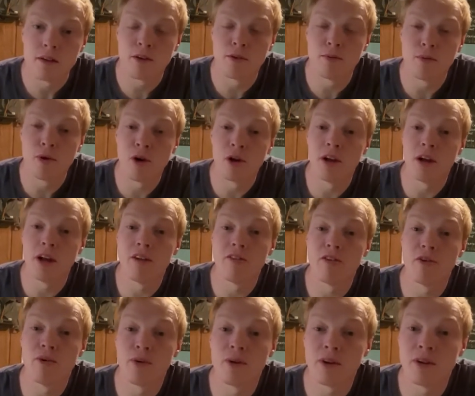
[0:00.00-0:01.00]
Good morning,
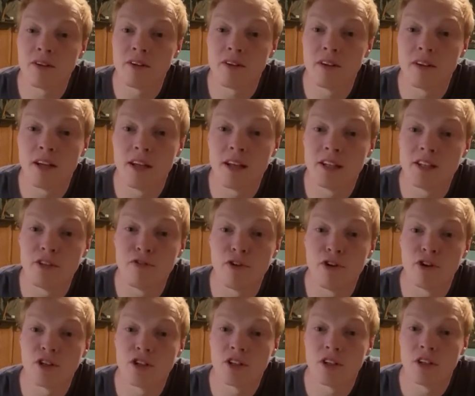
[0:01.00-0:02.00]
everyone. Today's
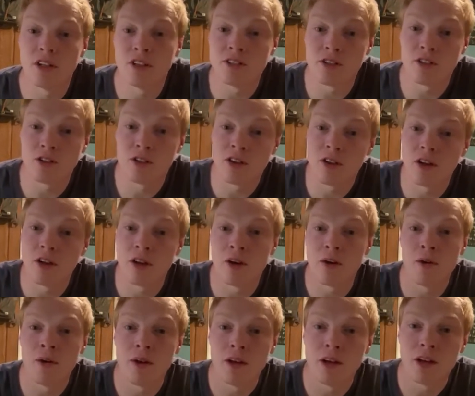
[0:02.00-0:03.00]
devotion is on
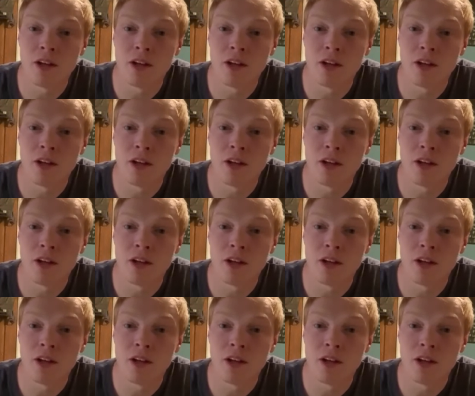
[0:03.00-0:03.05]
Go,